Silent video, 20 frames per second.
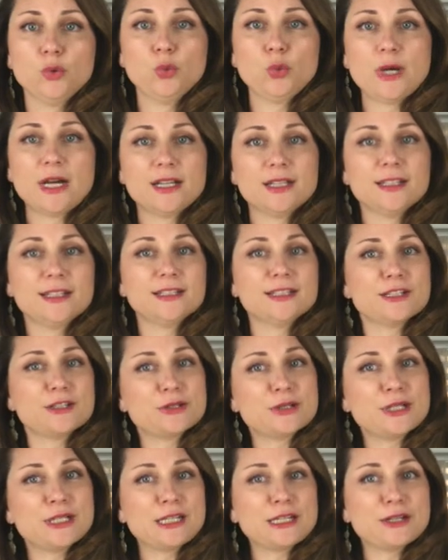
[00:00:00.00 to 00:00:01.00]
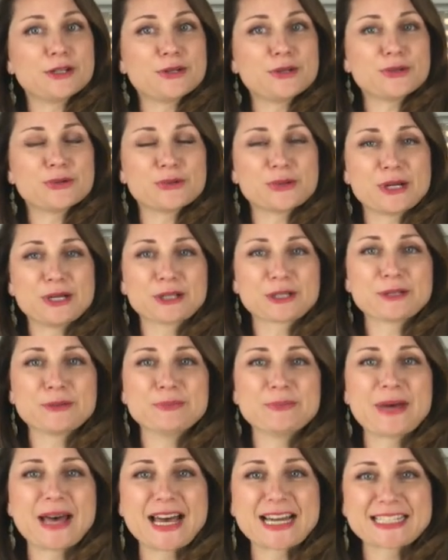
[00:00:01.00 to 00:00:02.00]
Well, hello, hello.
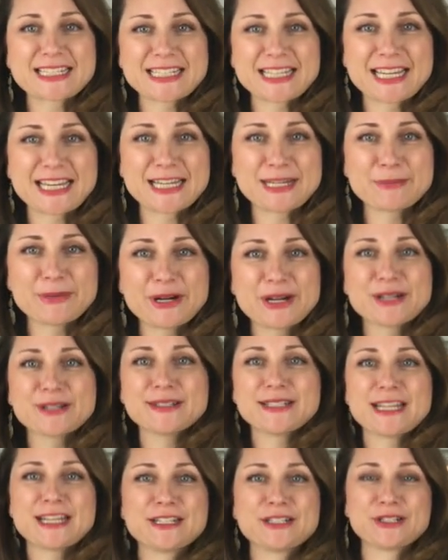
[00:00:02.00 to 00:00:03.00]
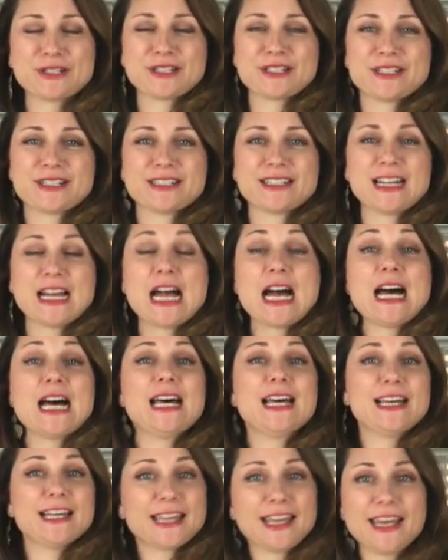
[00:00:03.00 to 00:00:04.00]
Welcome back to Hey Bartender.
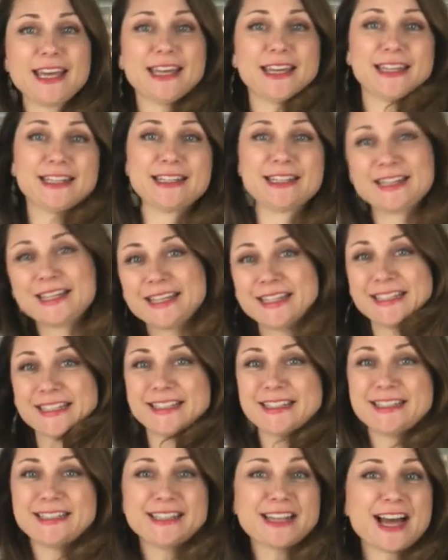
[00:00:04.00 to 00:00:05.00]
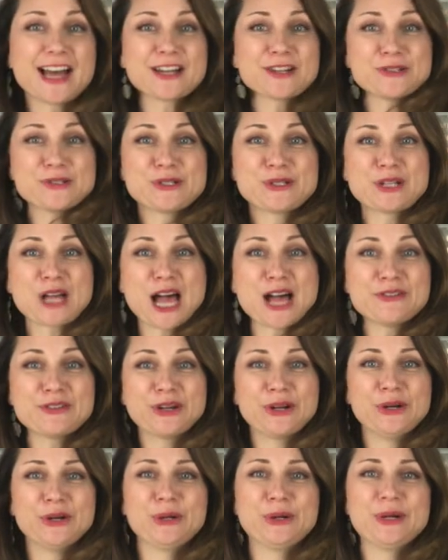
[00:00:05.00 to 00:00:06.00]
Again, not
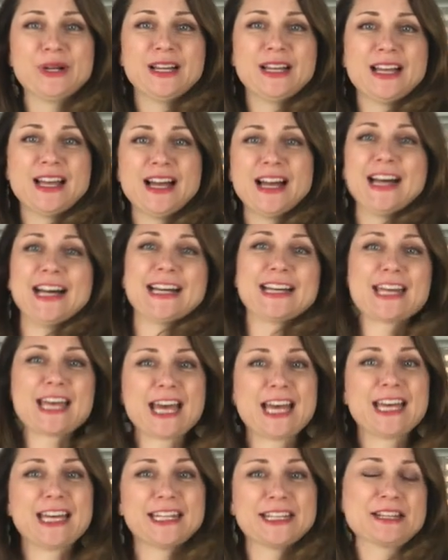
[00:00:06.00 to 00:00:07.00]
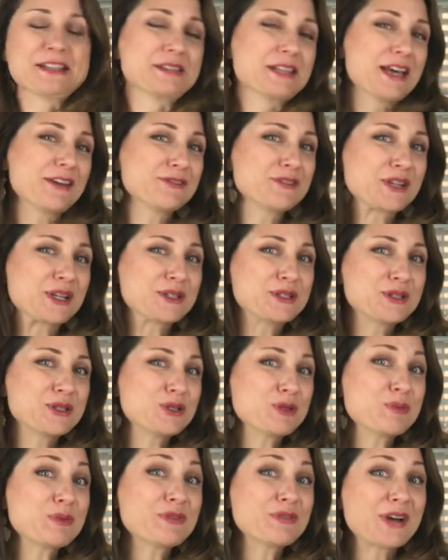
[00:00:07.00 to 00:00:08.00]
Gustavo. Again, left
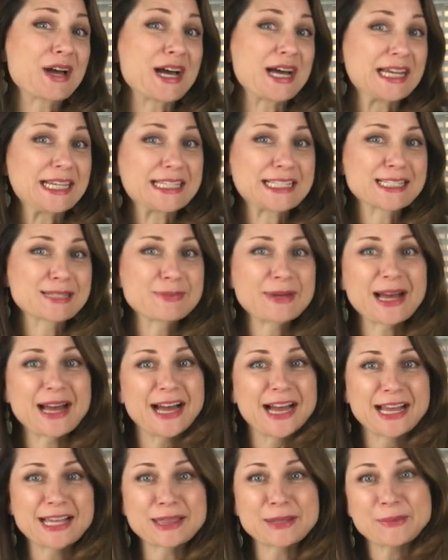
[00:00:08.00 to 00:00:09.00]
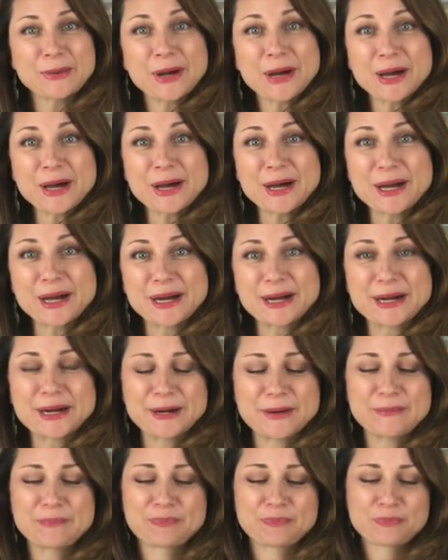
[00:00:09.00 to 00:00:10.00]
unsupervised behind the
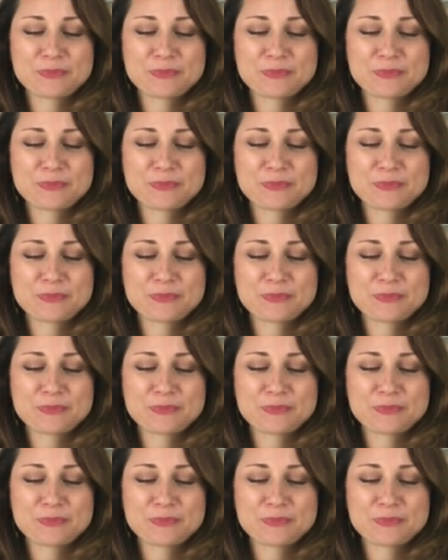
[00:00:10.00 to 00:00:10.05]
bar.